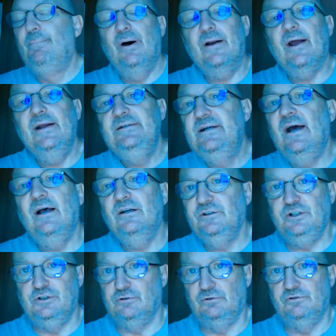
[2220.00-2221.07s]
But I tell
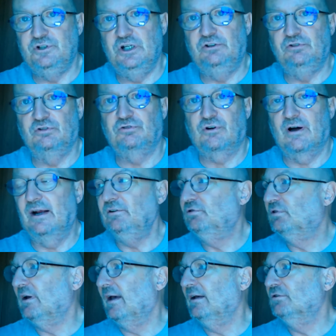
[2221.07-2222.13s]
you, Jesus
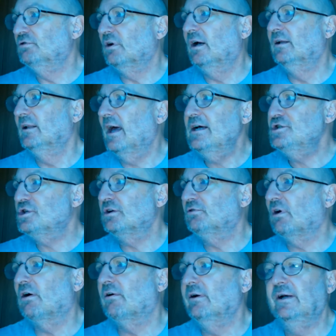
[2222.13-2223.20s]
Christ says, Elijah
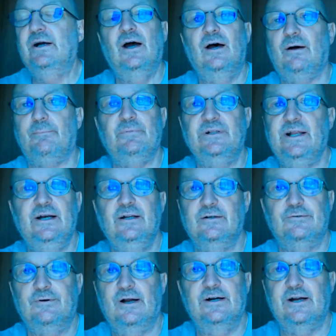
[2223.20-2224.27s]
has already come, and they
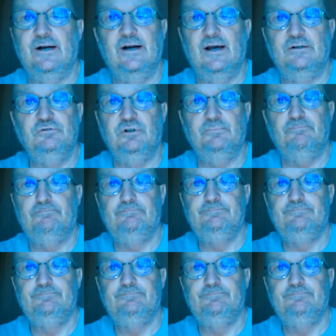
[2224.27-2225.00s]
didn't recognize him.